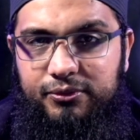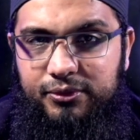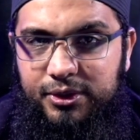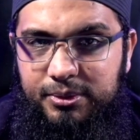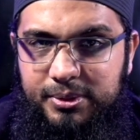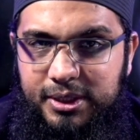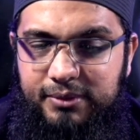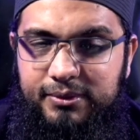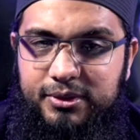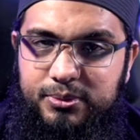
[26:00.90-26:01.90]
of firm
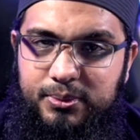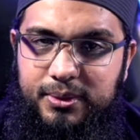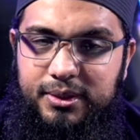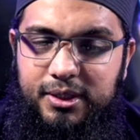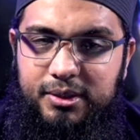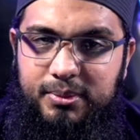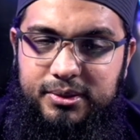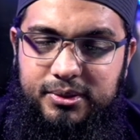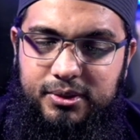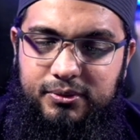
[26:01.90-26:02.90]
believers when they're
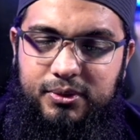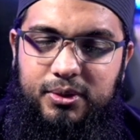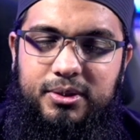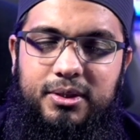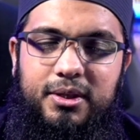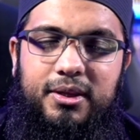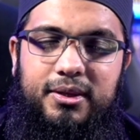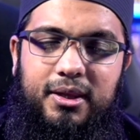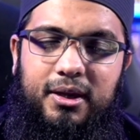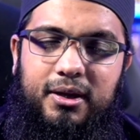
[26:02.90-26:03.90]
reminded of god
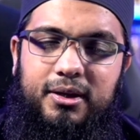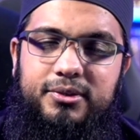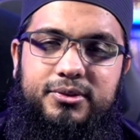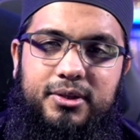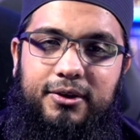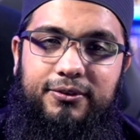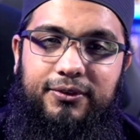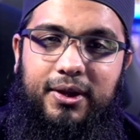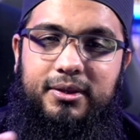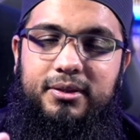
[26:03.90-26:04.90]
their hearts are
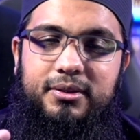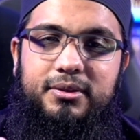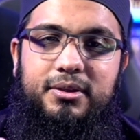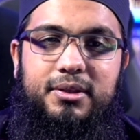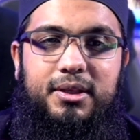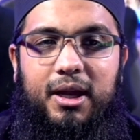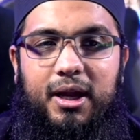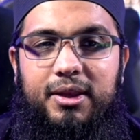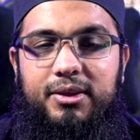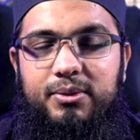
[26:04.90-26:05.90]
affected
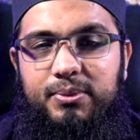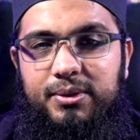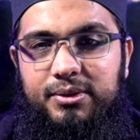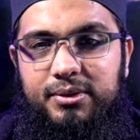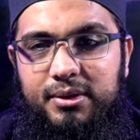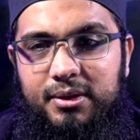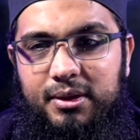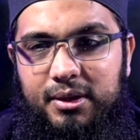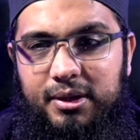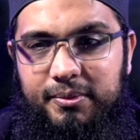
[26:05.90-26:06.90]
either with
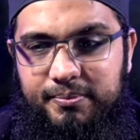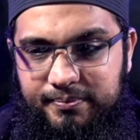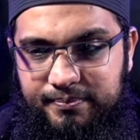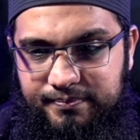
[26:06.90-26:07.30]
um,